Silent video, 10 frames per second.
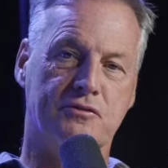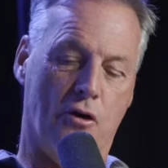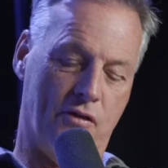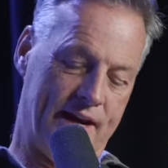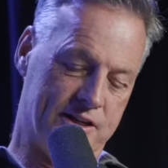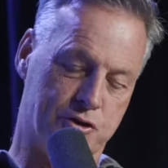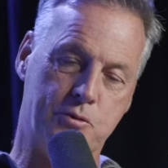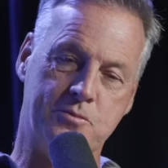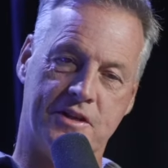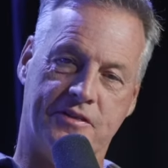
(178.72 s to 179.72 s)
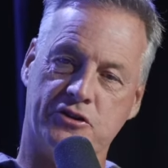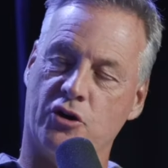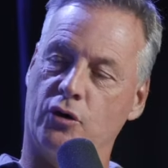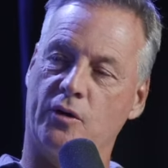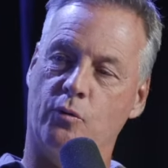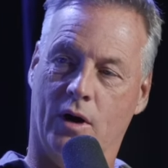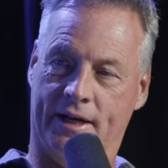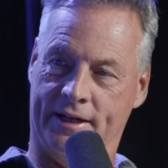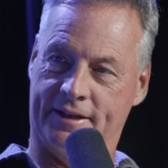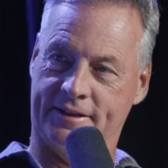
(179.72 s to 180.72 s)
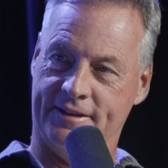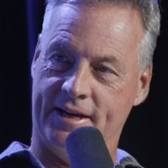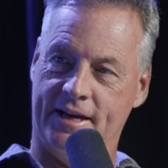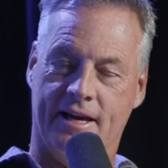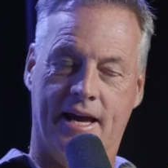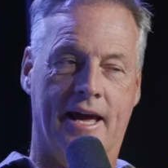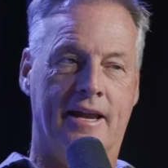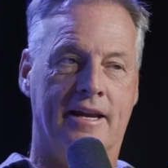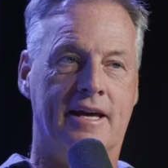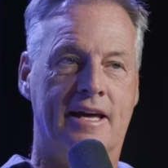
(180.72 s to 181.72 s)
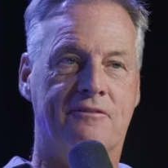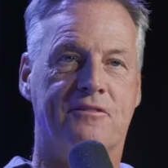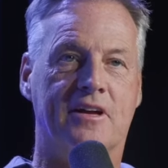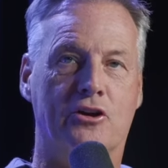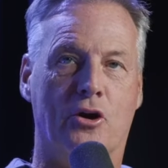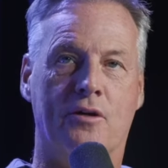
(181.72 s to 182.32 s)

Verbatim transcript: of all, that assumes that there's only one. Mm. And uh, if you know,